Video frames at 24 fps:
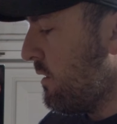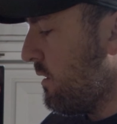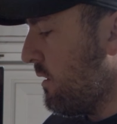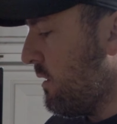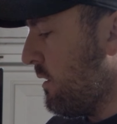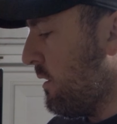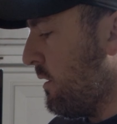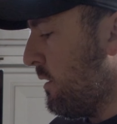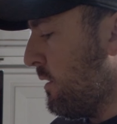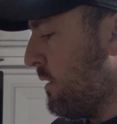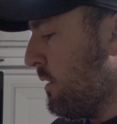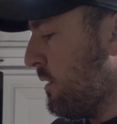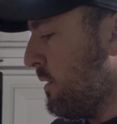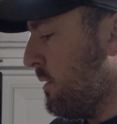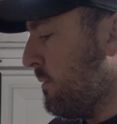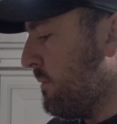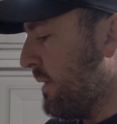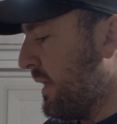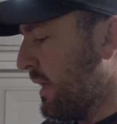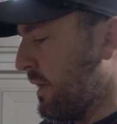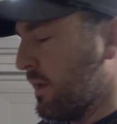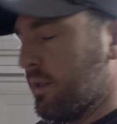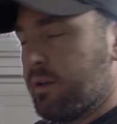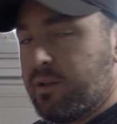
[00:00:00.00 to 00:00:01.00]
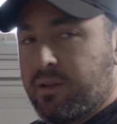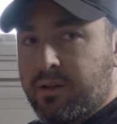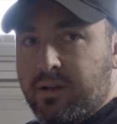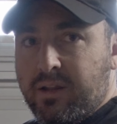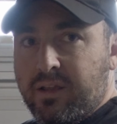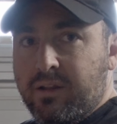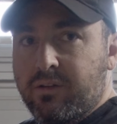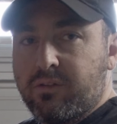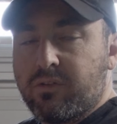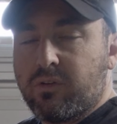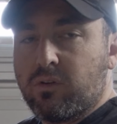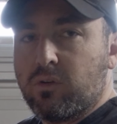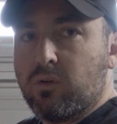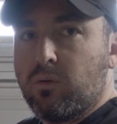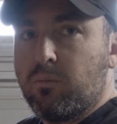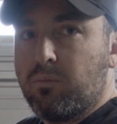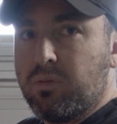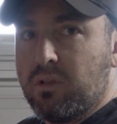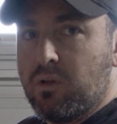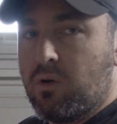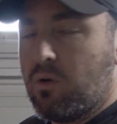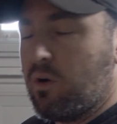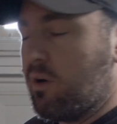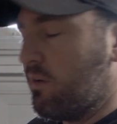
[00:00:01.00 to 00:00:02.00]
and an internal
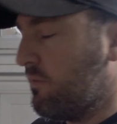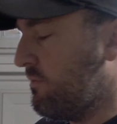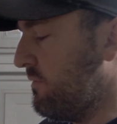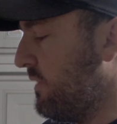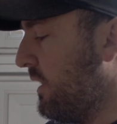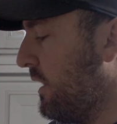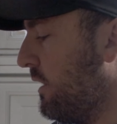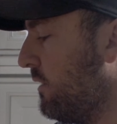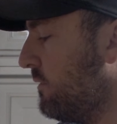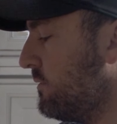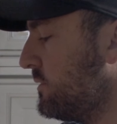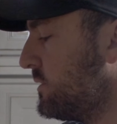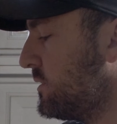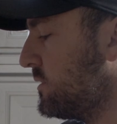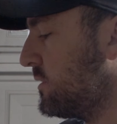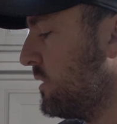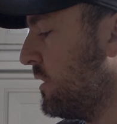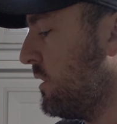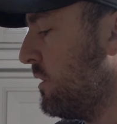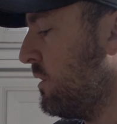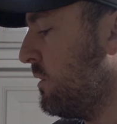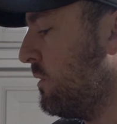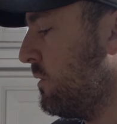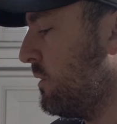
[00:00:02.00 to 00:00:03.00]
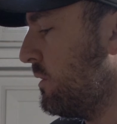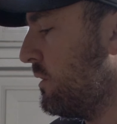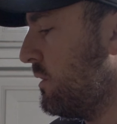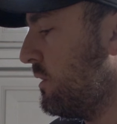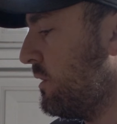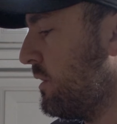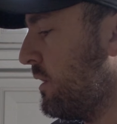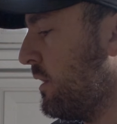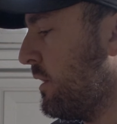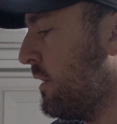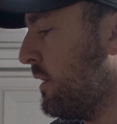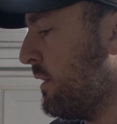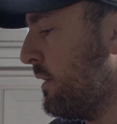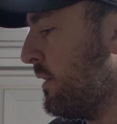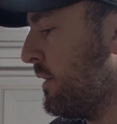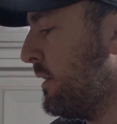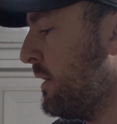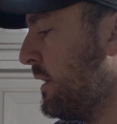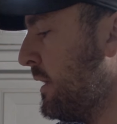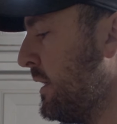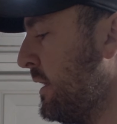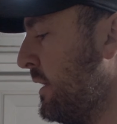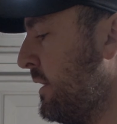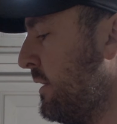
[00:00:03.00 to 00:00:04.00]
blow-off valve. So
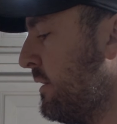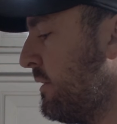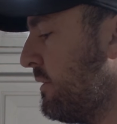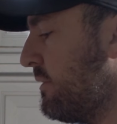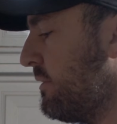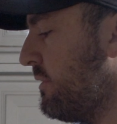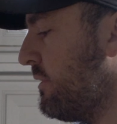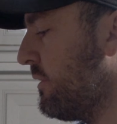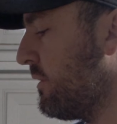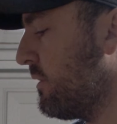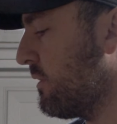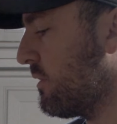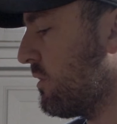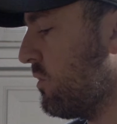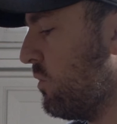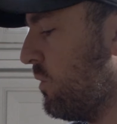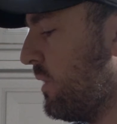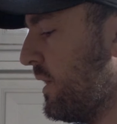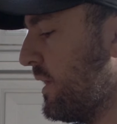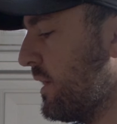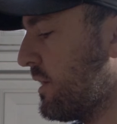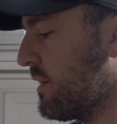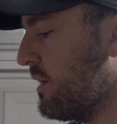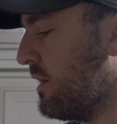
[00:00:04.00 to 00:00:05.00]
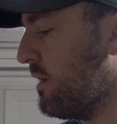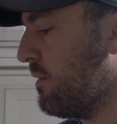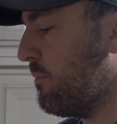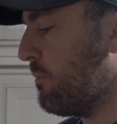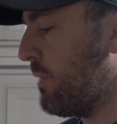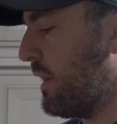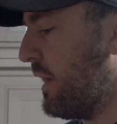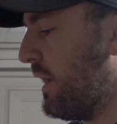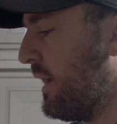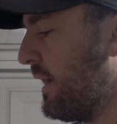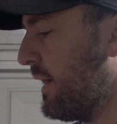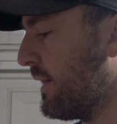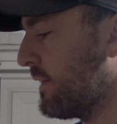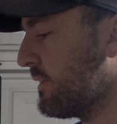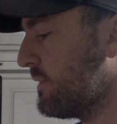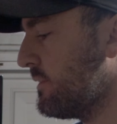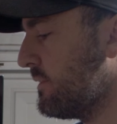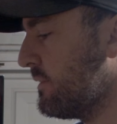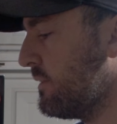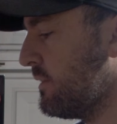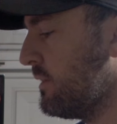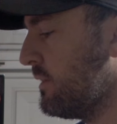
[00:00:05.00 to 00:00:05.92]
they're quite compact,